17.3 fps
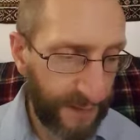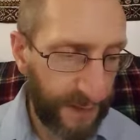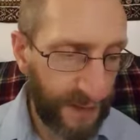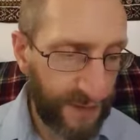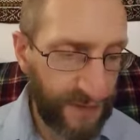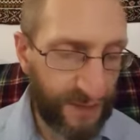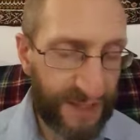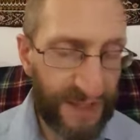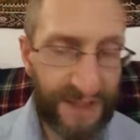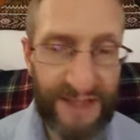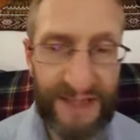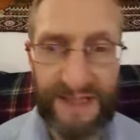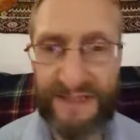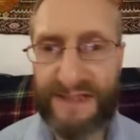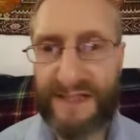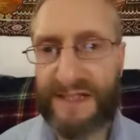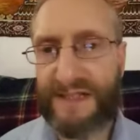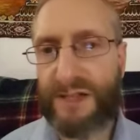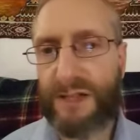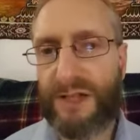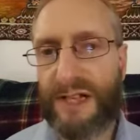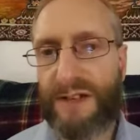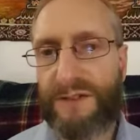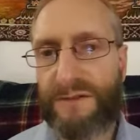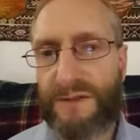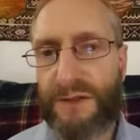So yeah, that's all I
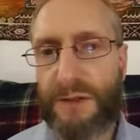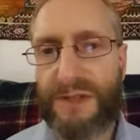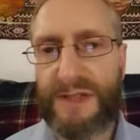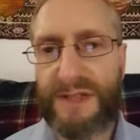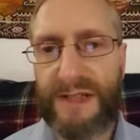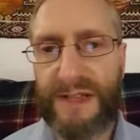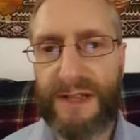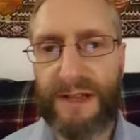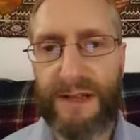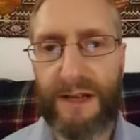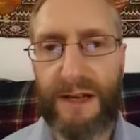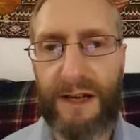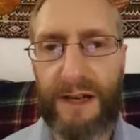have for you today.